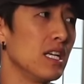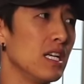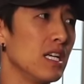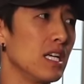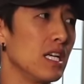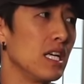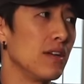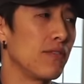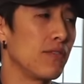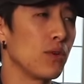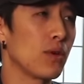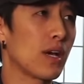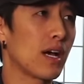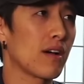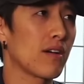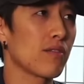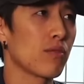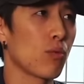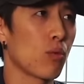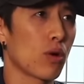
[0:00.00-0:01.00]
if you
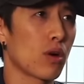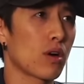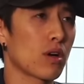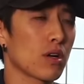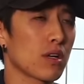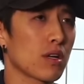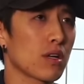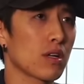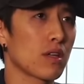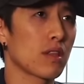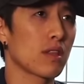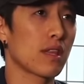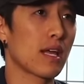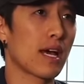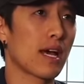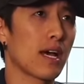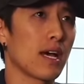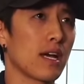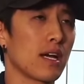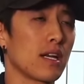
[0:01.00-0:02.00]
have work
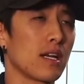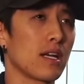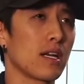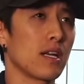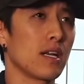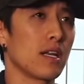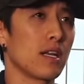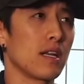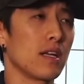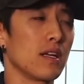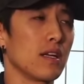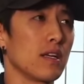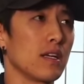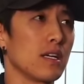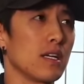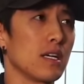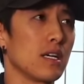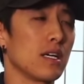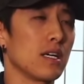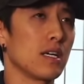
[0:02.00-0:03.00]
that
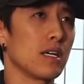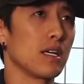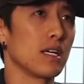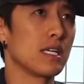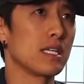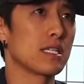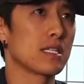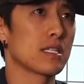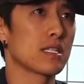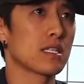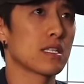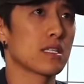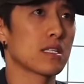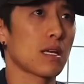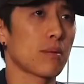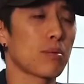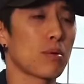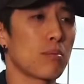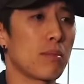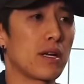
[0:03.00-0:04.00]
uh, is
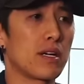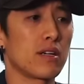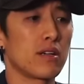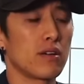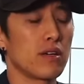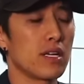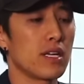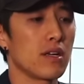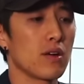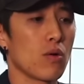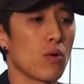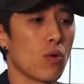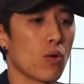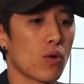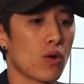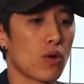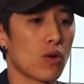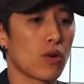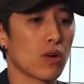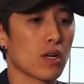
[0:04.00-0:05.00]
supplementary
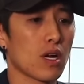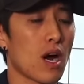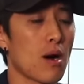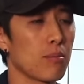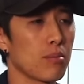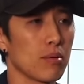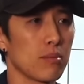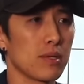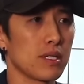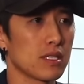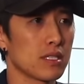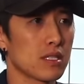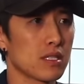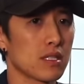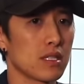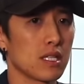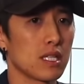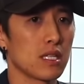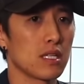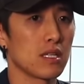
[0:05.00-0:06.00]
or complements
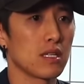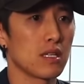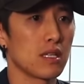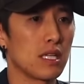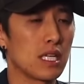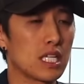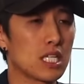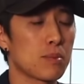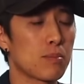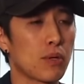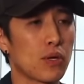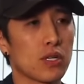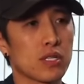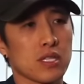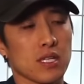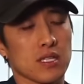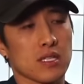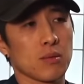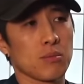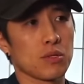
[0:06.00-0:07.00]
the experience
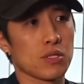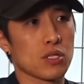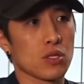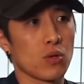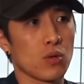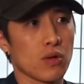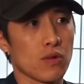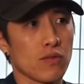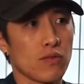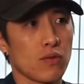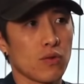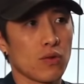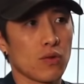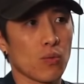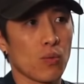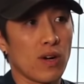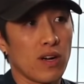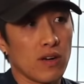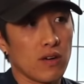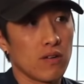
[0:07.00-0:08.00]
that someone's going for
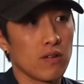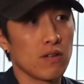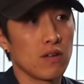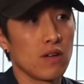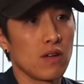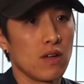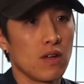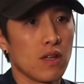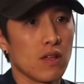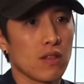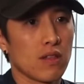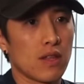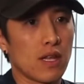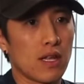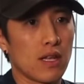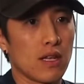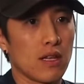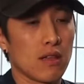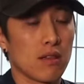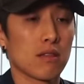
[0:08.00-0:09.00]
well,
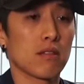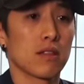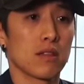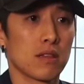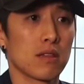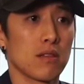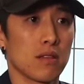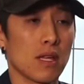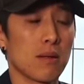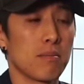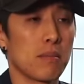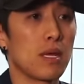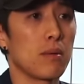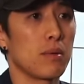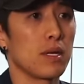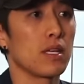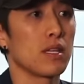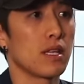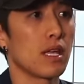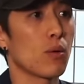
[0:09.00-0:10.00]
then then
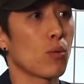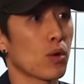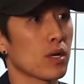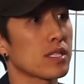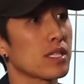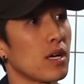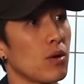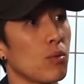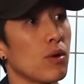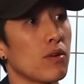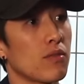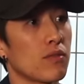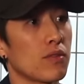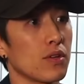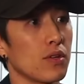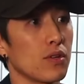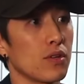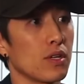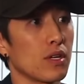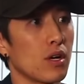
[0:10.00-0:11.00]
maybe it works out well for
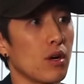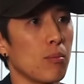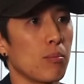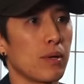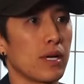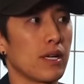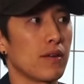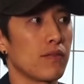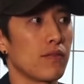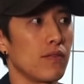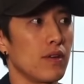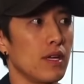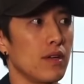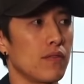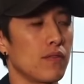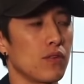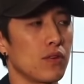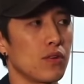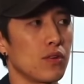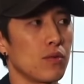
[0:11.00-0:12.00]
you, you know. But if yeah.
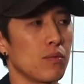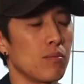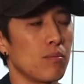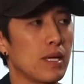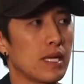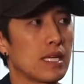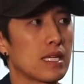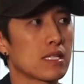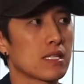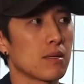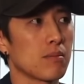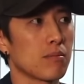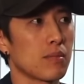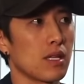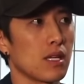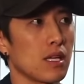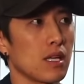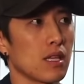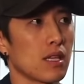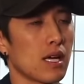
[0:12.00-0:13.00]
if you're making
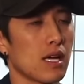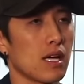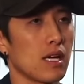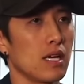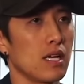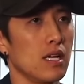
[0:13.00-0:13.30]
something that